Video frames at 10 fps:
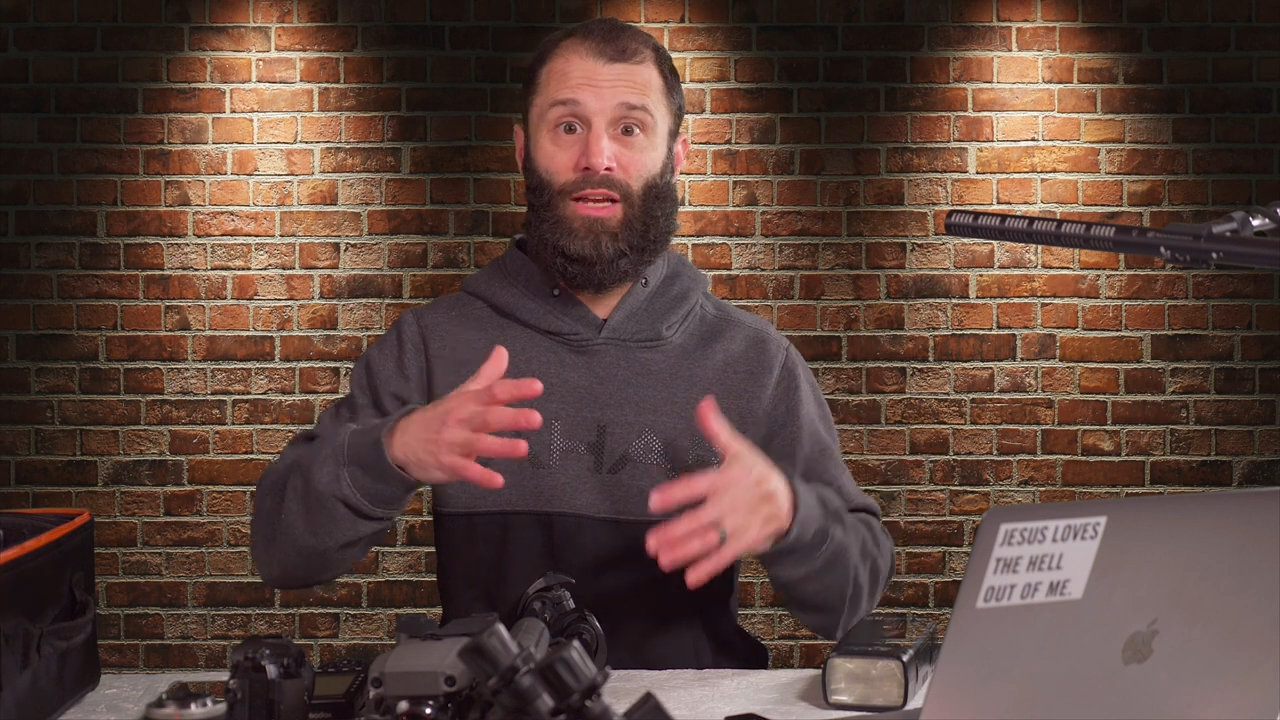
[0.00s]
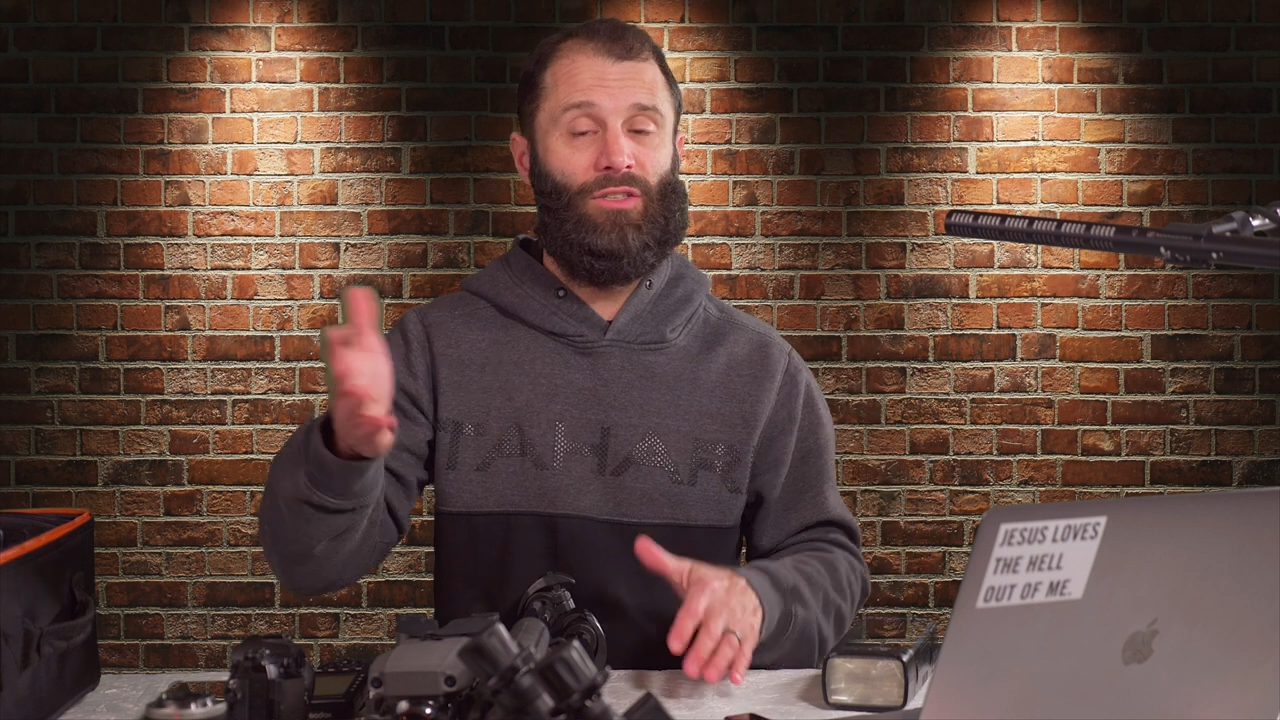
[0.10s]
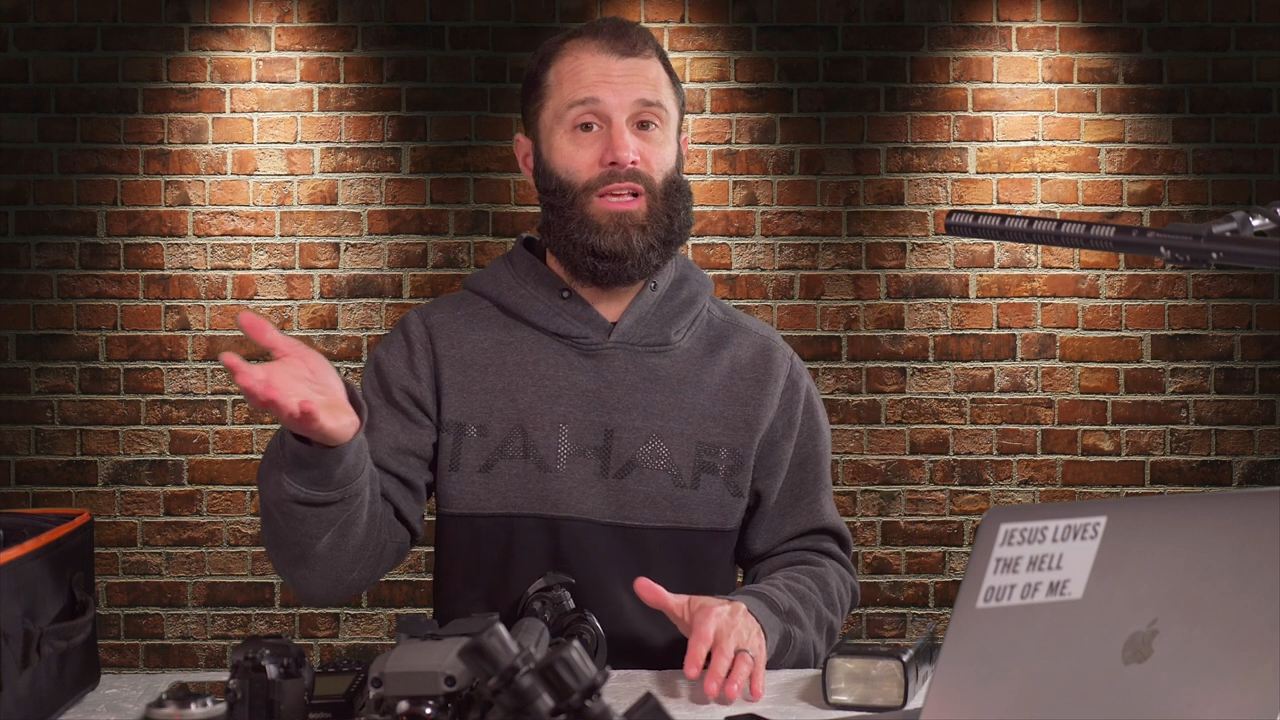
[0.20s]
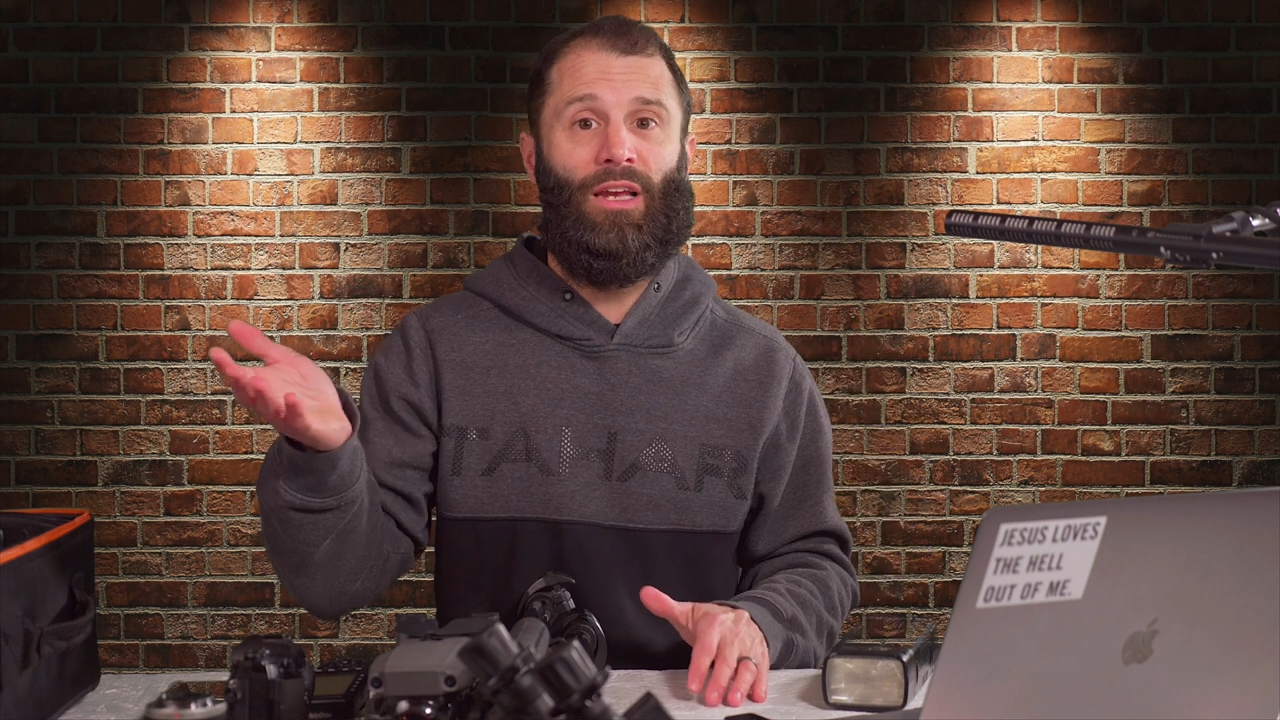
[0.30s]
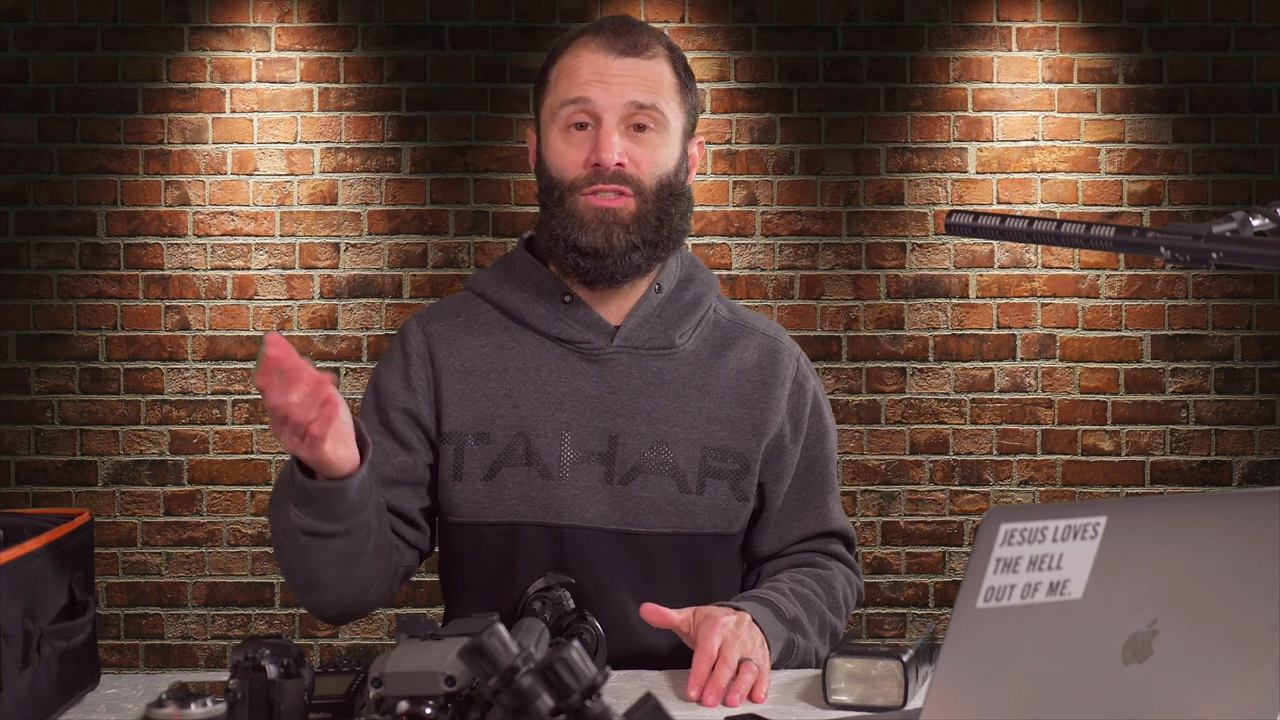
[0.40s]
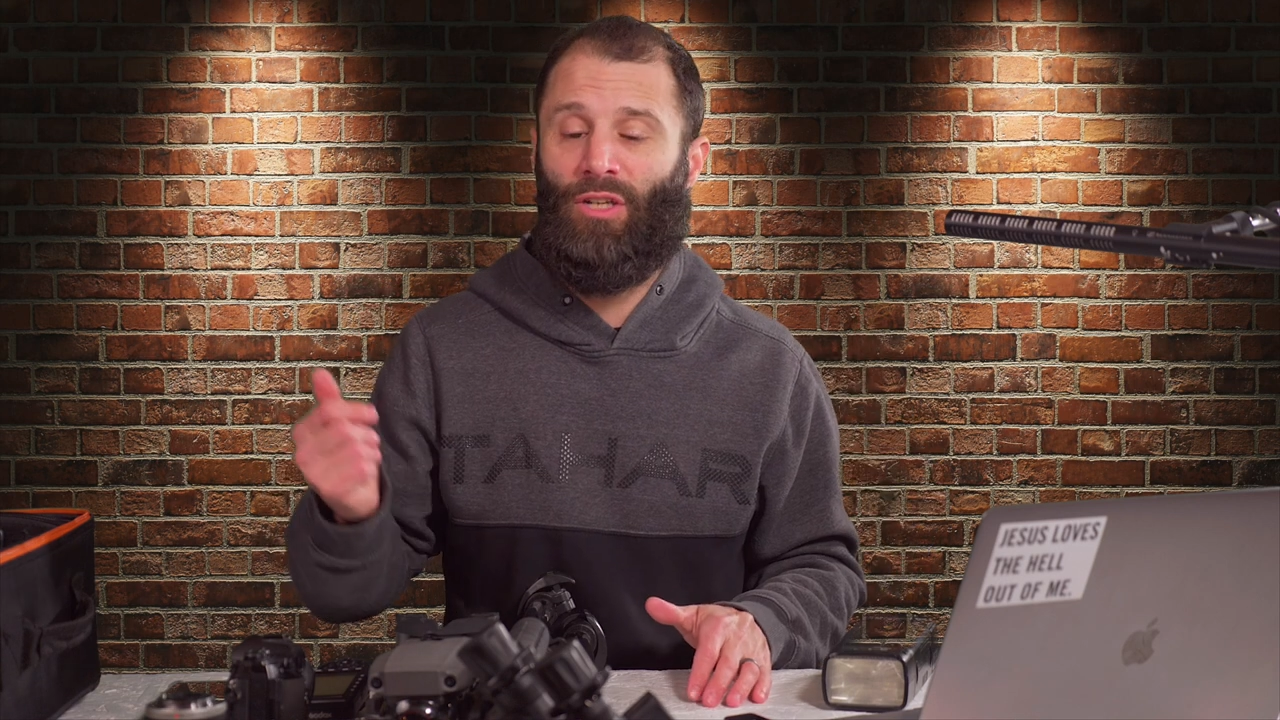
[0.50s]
I just got a